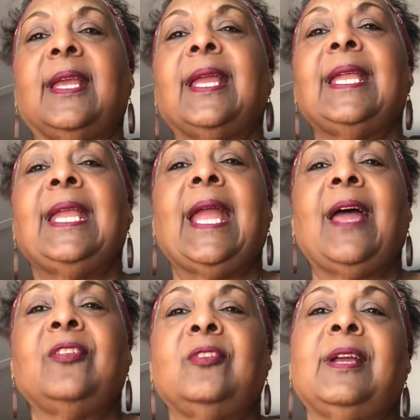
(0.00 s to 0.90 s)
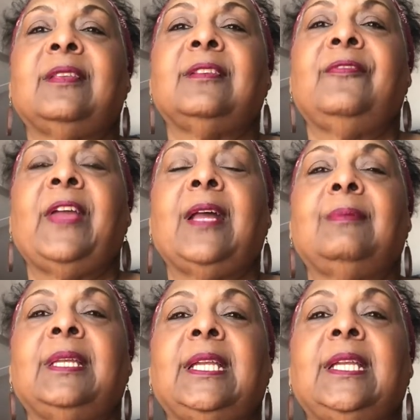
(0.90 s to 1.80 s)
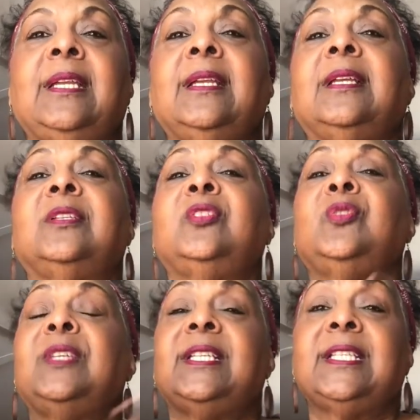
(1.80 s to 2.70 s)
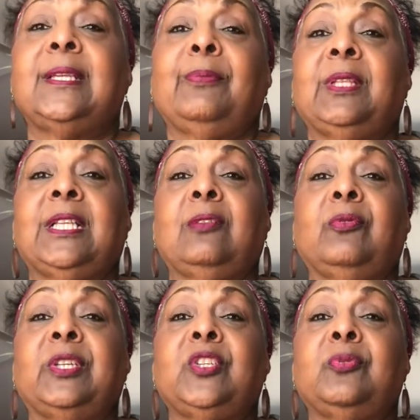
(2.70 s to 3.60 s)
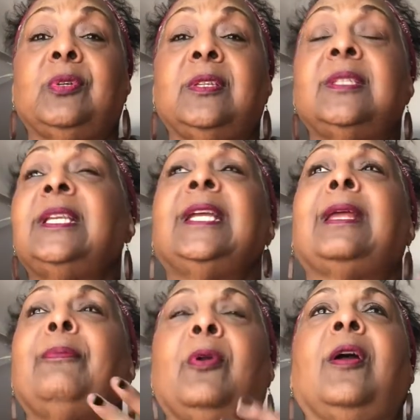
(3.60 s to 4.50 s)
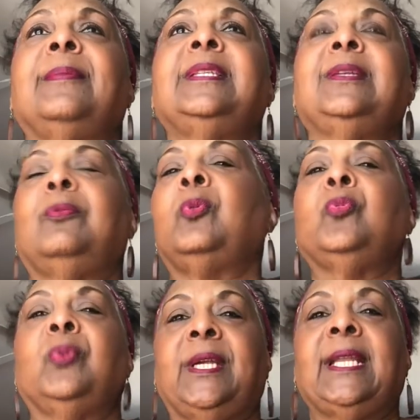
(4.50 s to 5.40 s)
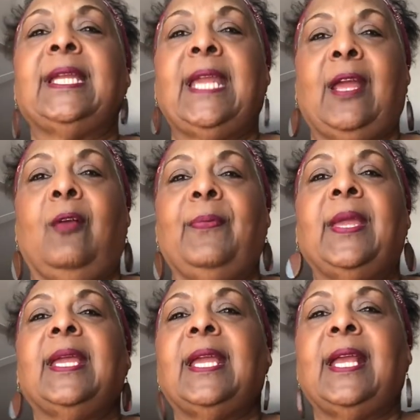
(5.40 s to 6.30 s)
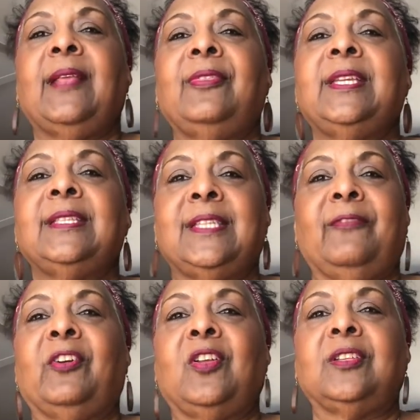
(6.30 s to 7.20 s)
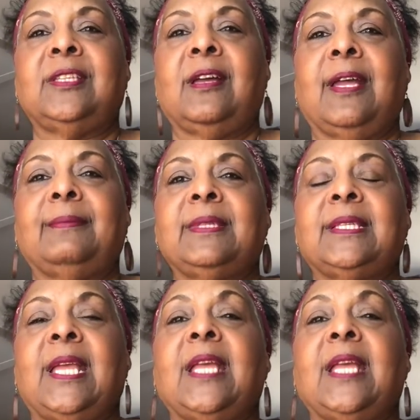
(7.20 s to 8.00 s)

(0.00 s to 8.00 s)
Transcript: Gather as a family, do these simple little rituals, and I promise it will really help in these difficult times.